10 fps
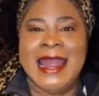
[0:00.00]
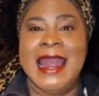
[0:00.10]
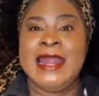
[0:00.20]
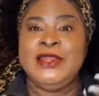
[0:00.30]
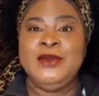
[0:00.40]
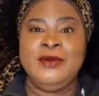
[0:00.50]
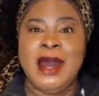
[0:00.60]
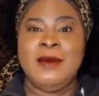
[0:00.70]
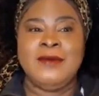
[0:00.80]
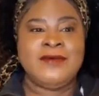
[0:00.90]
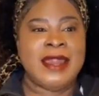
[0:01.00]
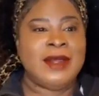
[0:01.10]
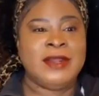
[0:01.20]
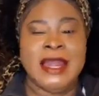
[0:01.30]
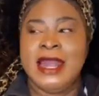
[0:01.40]
And you come
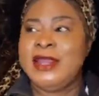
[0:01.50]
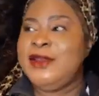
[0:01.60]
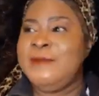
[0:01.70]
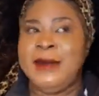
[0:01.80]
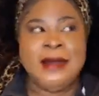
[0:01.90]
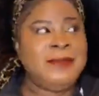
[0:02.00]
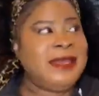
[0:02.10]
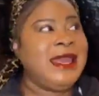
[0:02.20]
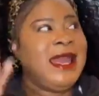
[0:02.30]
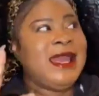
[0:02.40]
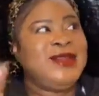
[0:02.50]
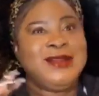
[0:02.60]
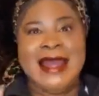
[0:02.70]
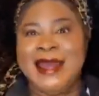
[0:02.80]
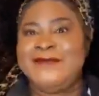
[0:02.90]
around and you're bubbly and you're
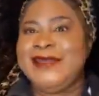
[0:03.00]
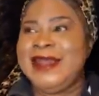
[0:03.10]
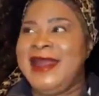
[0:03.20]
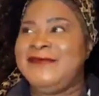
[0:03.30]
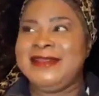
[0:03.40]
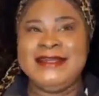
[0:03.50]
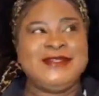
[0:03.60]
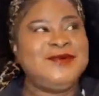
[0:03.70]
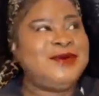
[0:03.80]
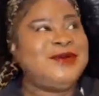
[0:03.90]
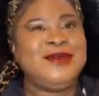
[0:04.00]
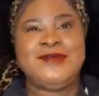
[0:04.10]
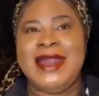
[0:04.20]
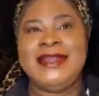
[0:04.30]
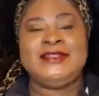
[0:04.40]
laughing and everything is going on
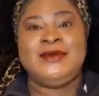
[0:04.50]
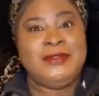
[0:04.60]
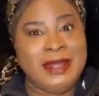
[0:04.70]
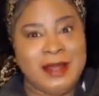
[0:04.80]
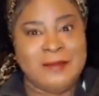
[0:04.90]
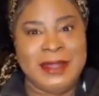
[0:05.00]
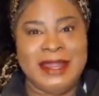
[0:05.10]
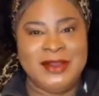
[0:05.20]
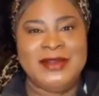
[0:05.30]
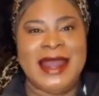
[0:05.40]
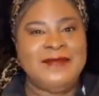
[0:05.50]
great to them in your life.